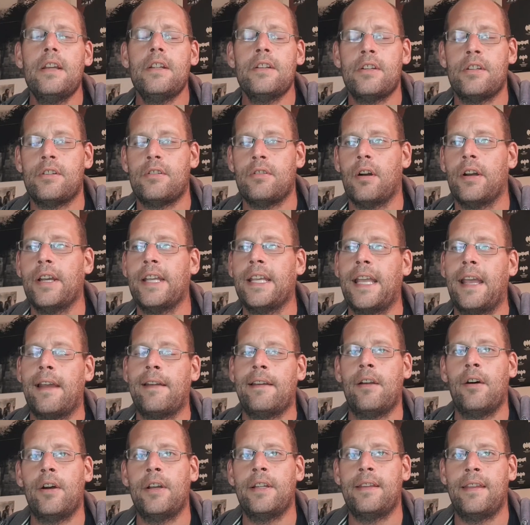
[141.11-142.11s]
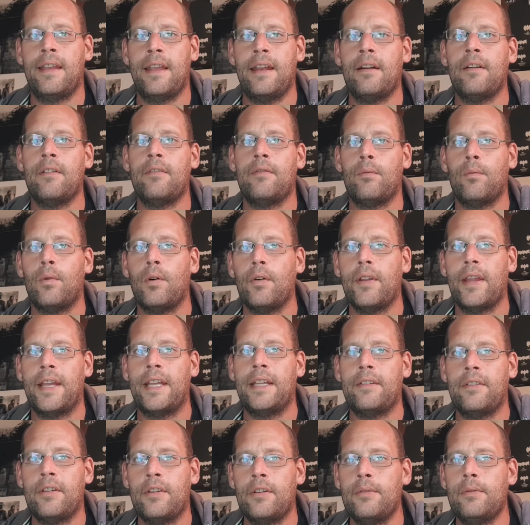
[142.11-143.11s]
to try and get an idea of what they
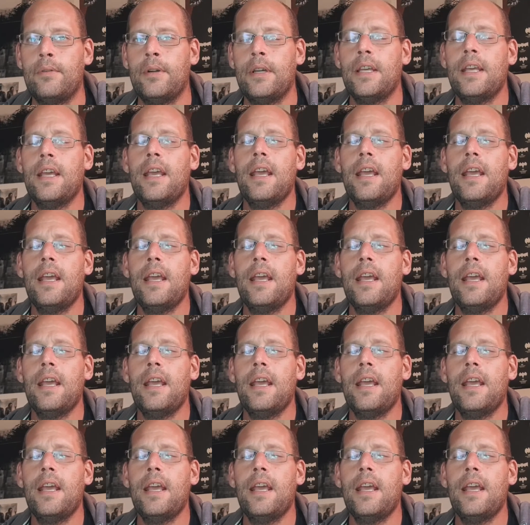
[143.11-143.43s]
do.